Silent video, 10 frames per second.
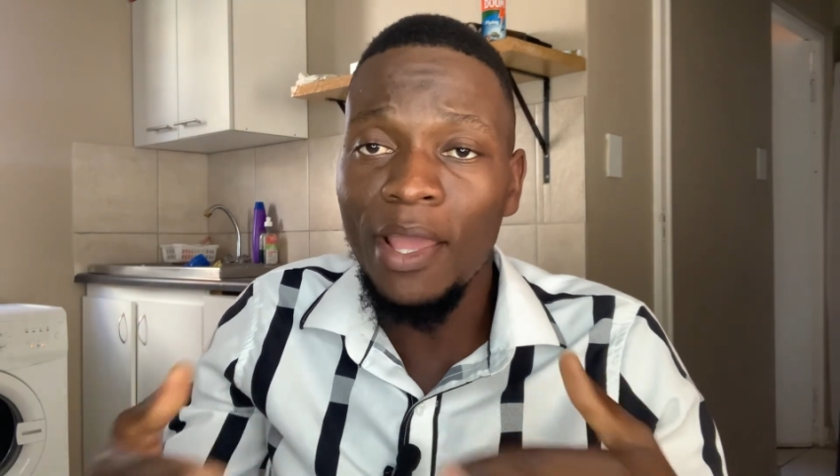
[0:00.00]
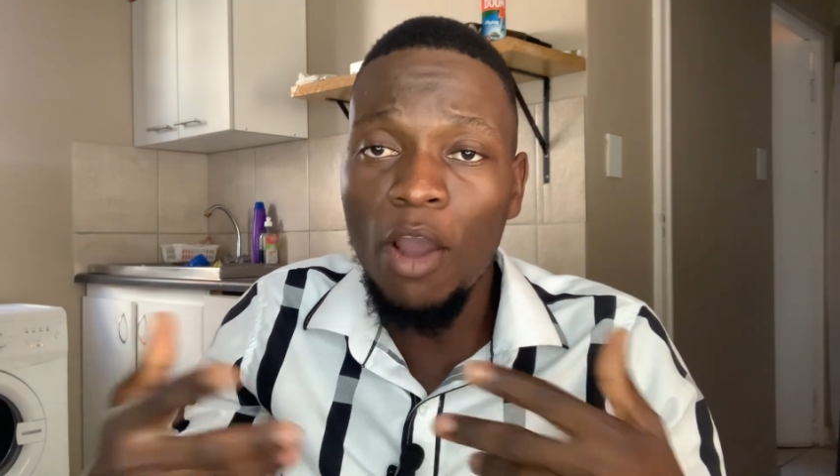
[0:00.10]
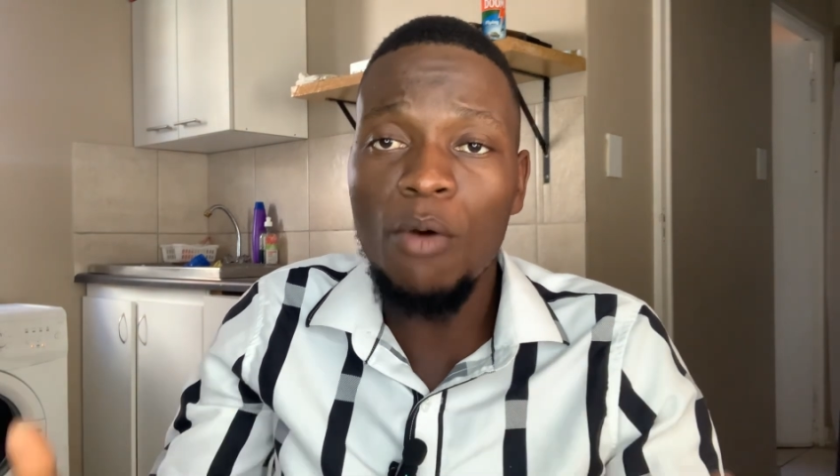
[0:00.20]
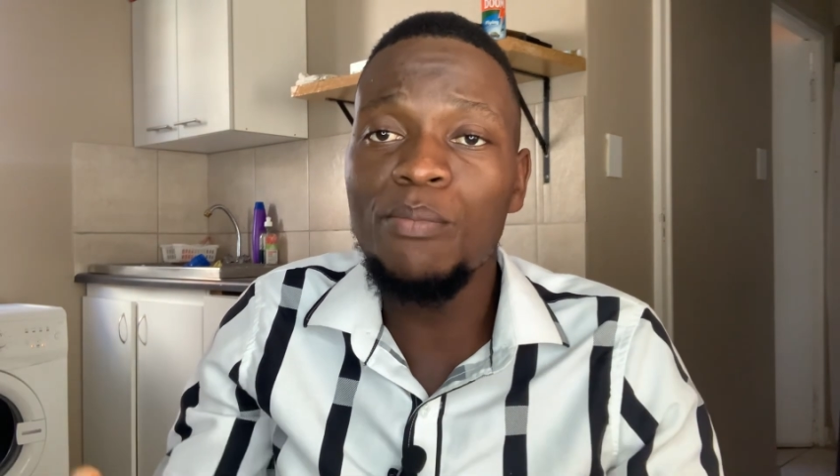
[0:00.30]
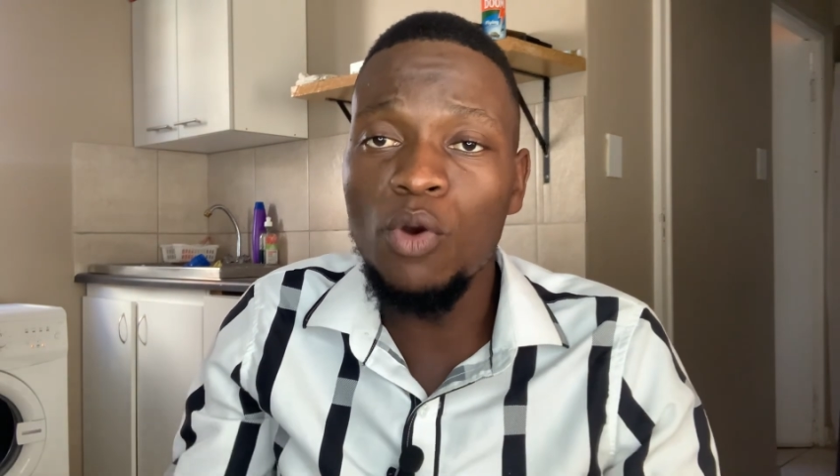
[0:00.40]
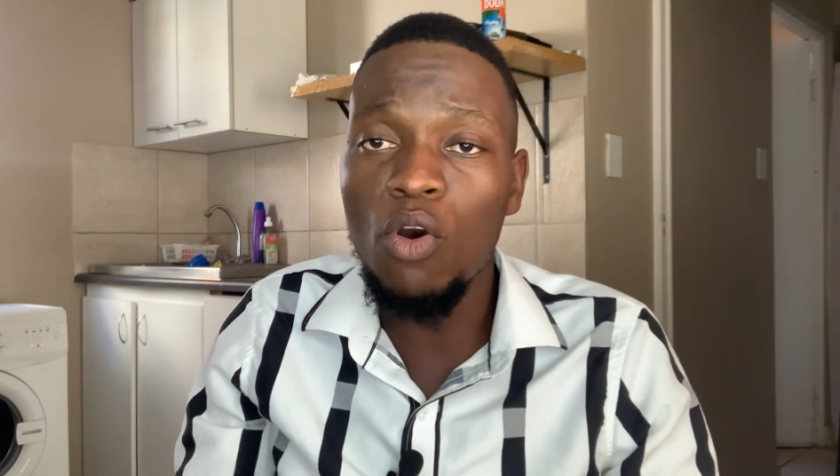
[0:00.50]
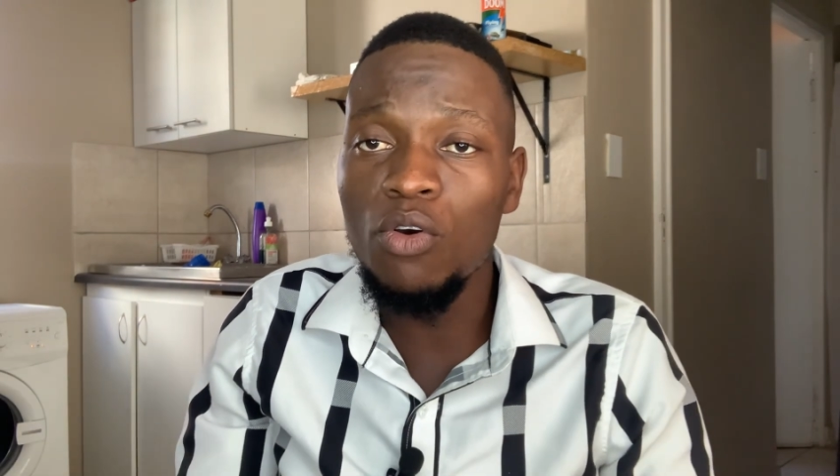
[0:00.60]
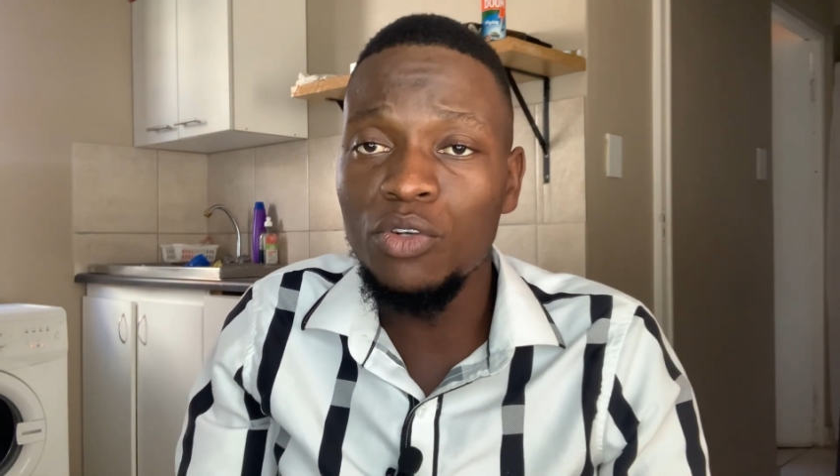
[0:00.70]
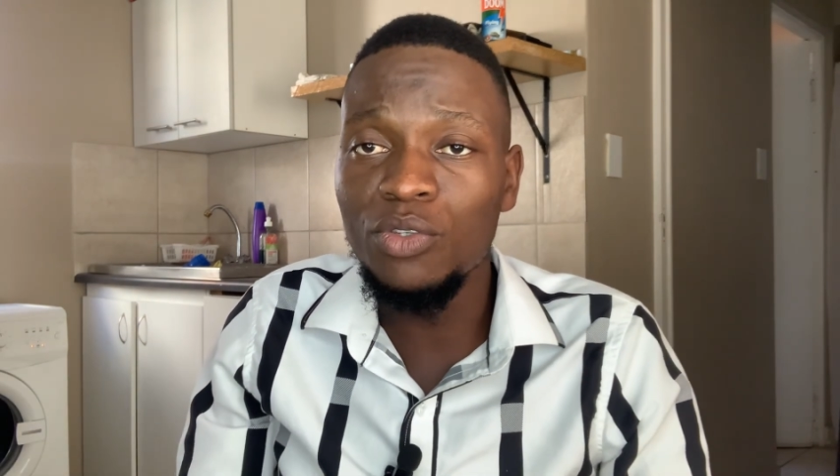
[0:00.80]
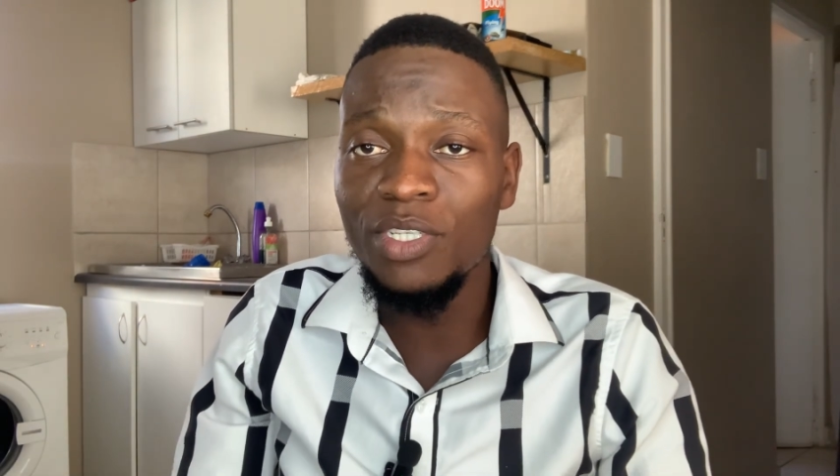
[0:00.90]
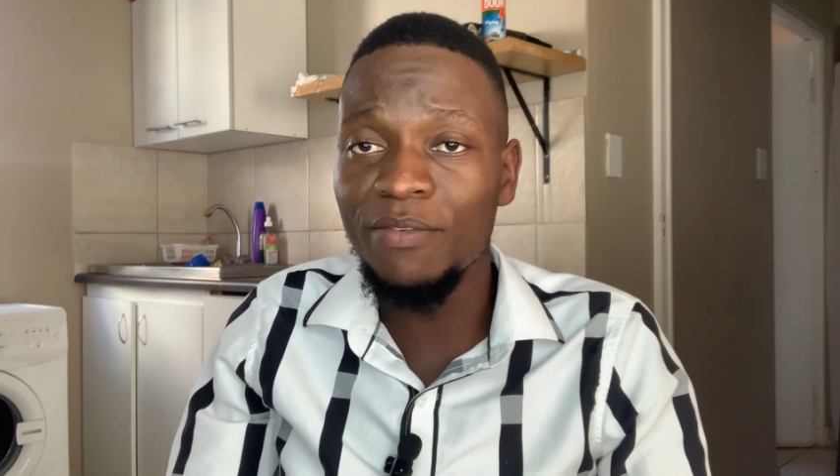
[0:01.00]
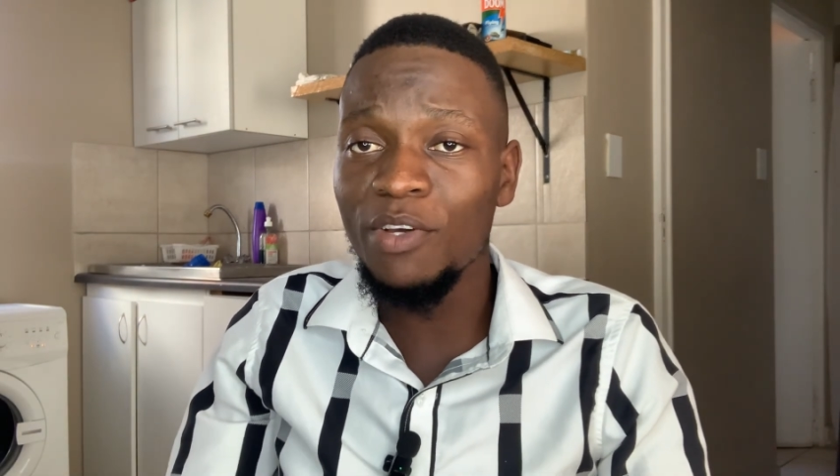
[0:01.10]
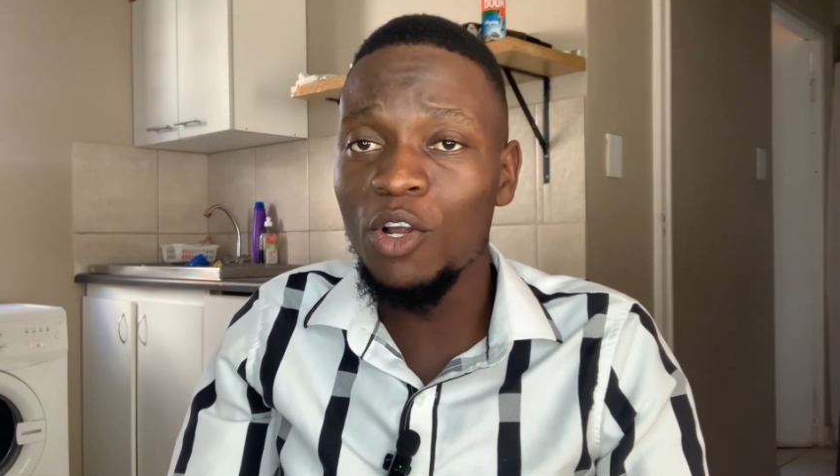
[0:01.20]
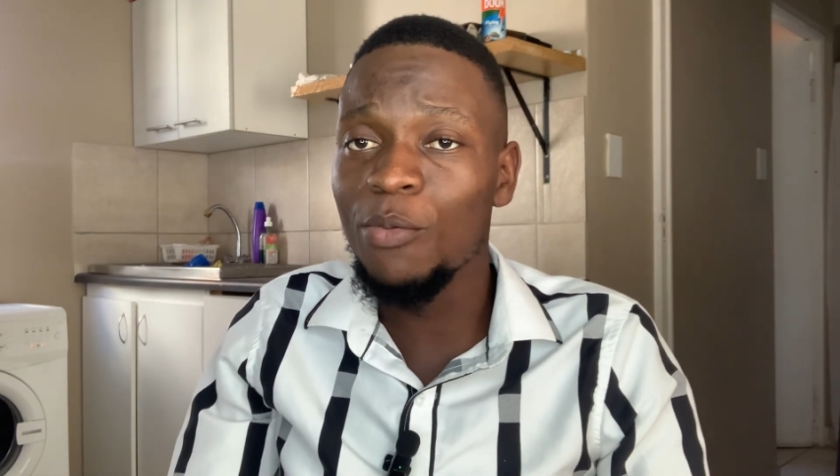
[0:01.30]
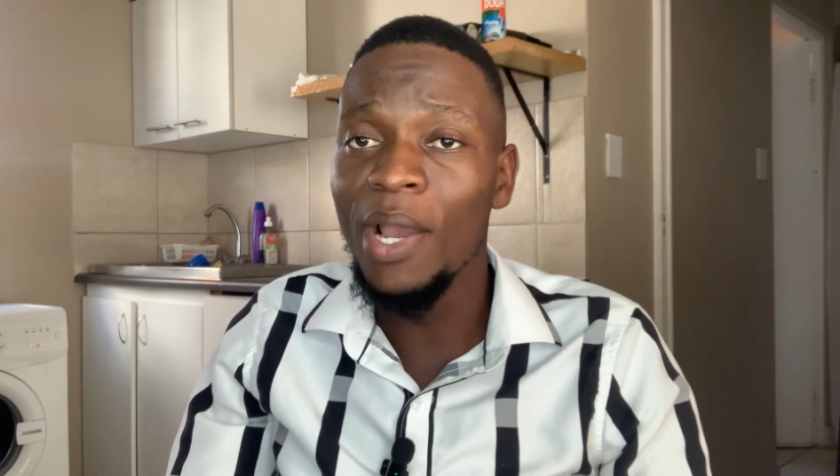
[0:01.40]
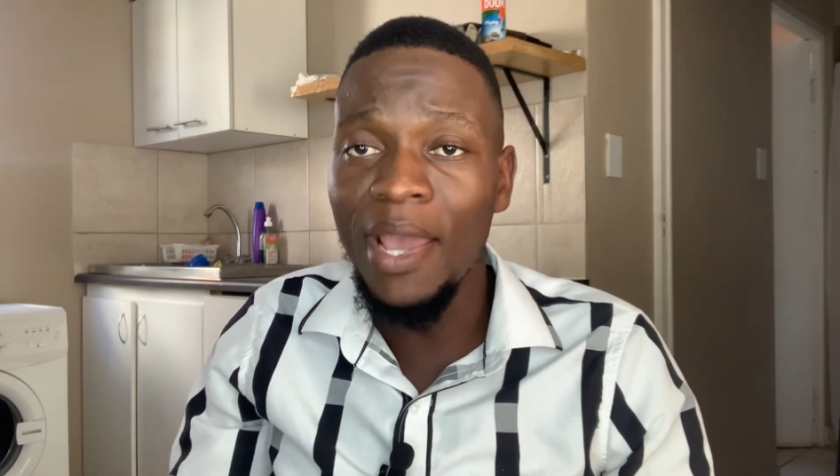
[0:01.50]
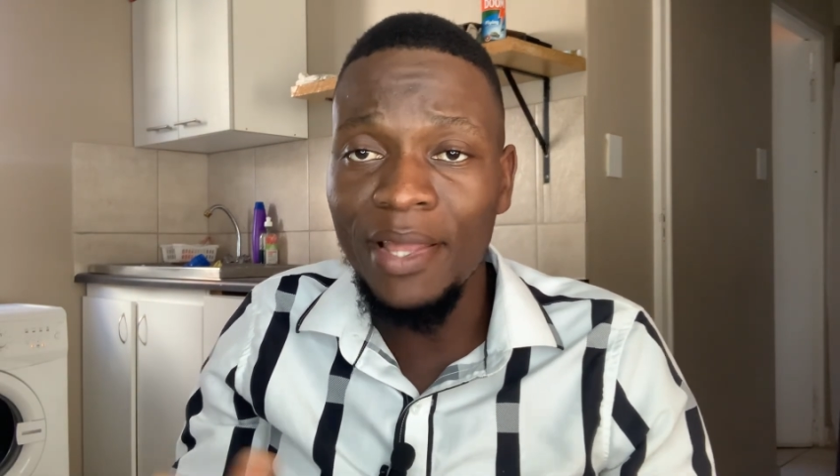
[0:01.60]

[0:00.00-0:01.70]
help Congo to develop